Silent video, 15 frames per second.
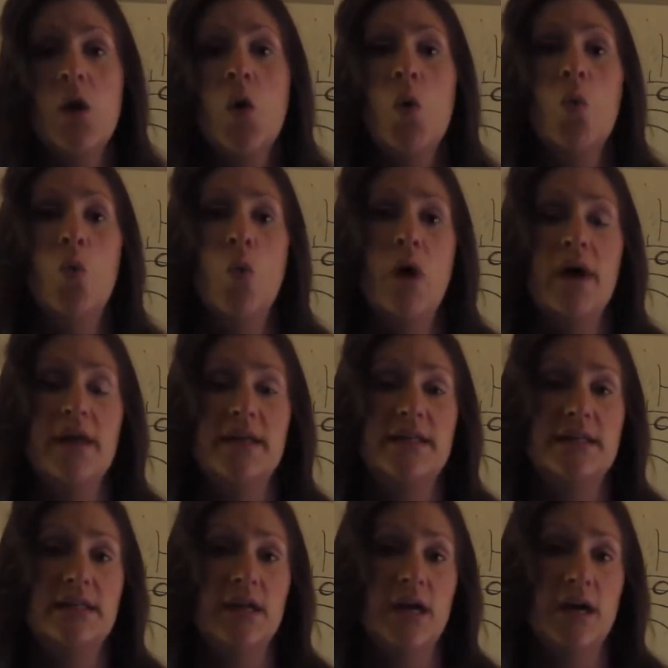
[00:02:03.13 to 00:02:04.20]

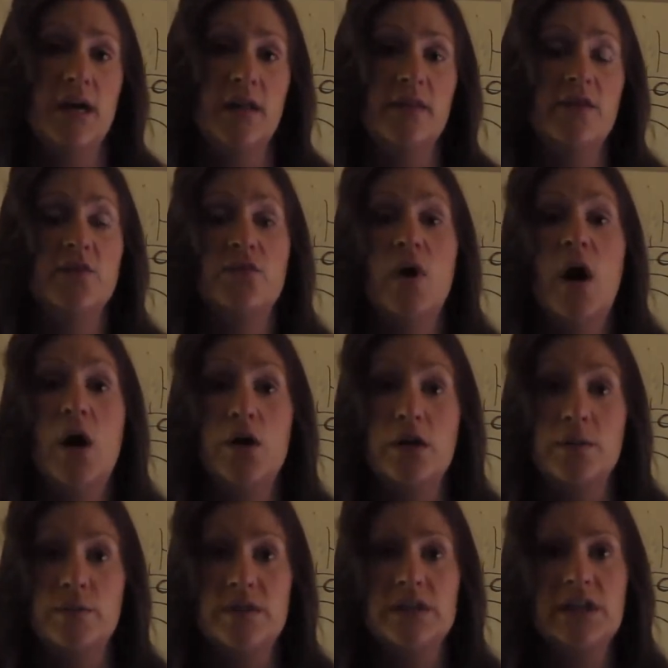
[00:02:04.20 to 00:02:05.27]
what the
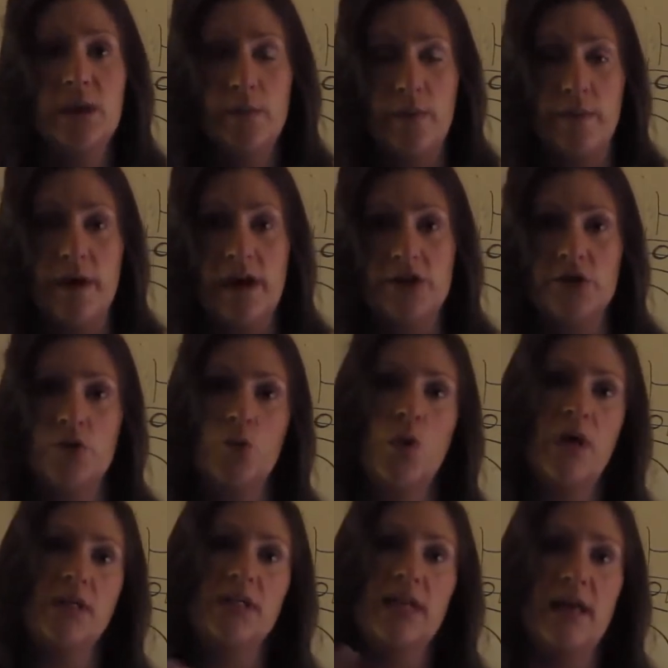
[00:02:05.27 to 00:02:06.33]
volume that's coming back to the
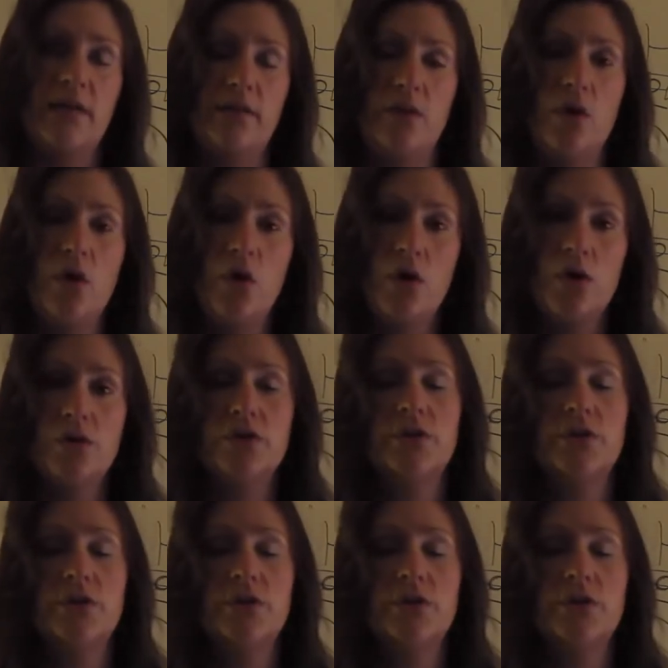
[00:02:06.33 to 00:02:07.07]
right side of the heart,